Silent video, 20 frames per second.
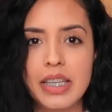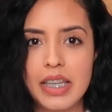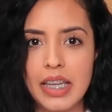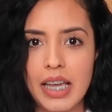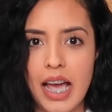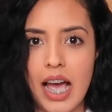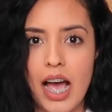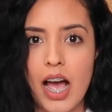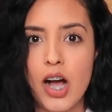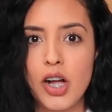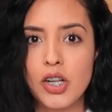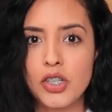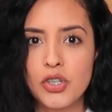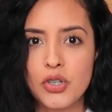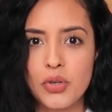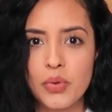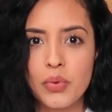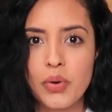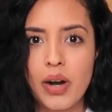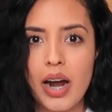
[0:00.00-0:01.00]
yeah, I'll
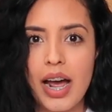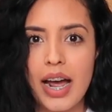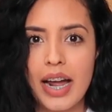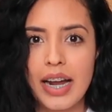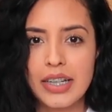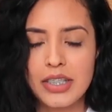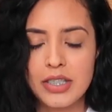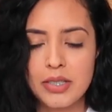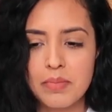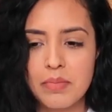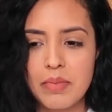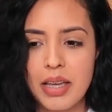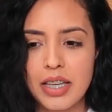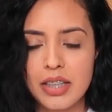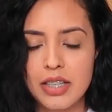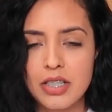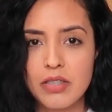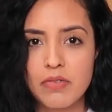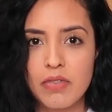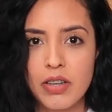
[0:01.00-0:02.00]
try to
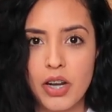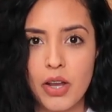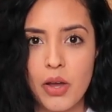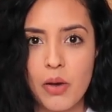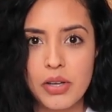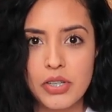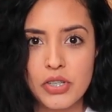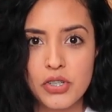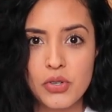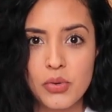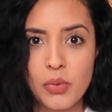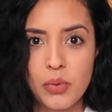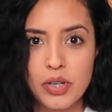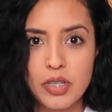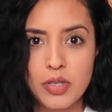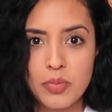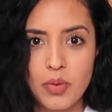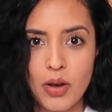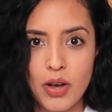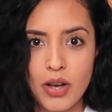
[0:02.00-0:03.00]
make this video as short
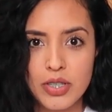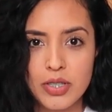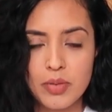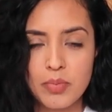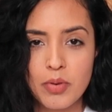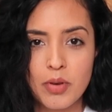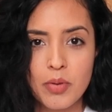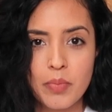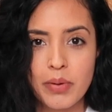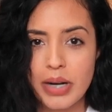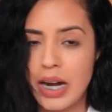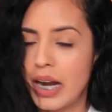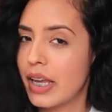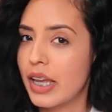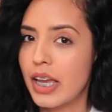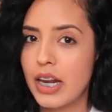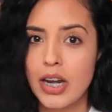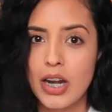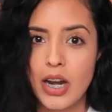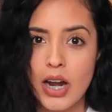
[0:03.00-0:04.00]
as possible, but I
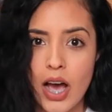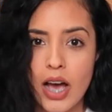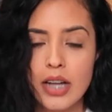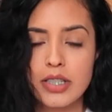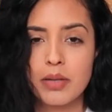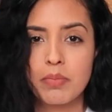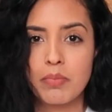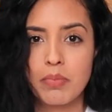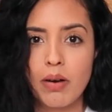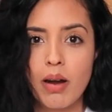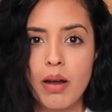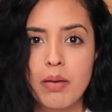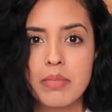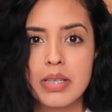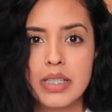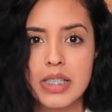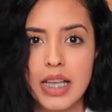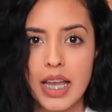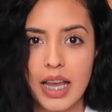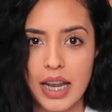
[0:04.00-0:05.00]
cannot
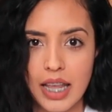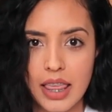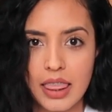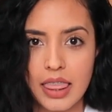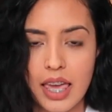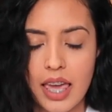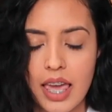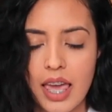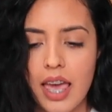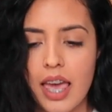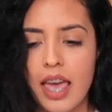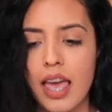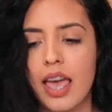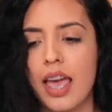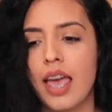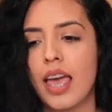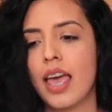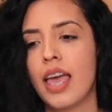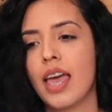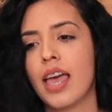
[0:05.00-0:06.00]
promise anything.
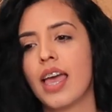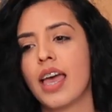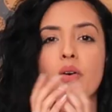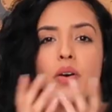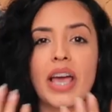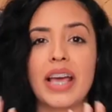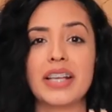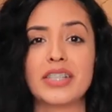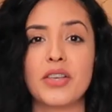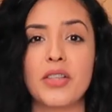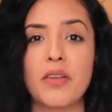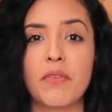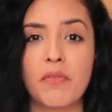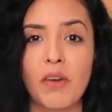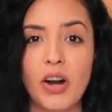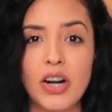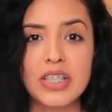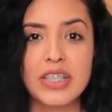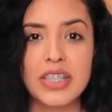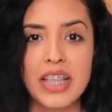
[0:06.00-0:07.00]
Okay, so the
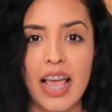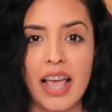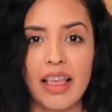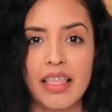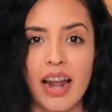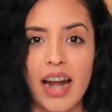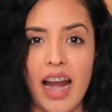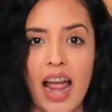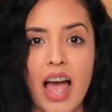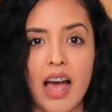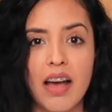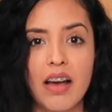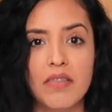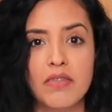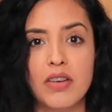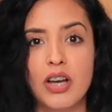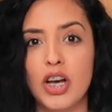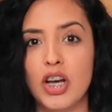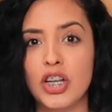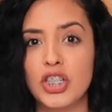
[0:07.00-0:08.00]
first thing that I
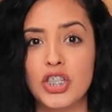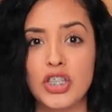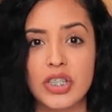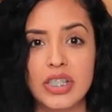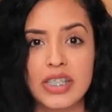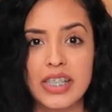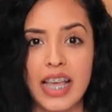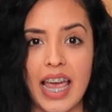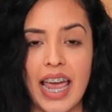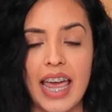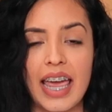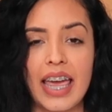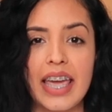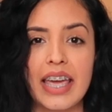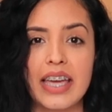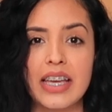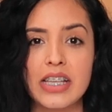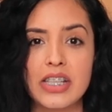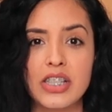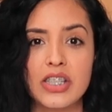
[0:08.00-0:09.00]
have uh, to say
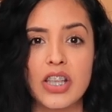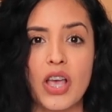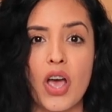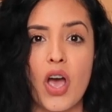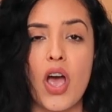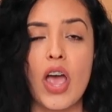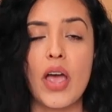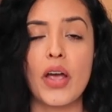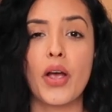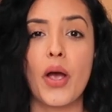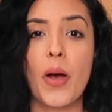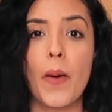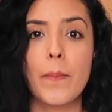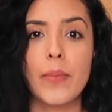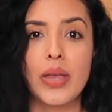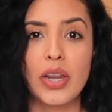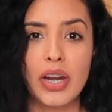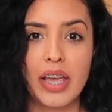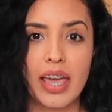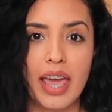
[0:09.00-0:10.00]
is
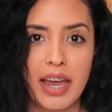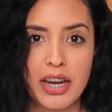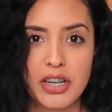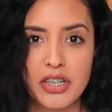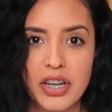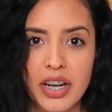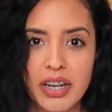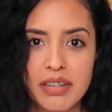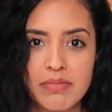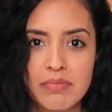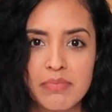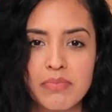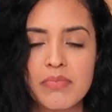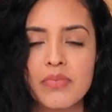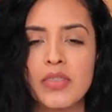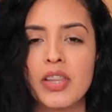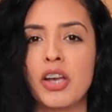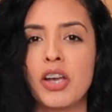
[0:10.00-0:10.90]
communication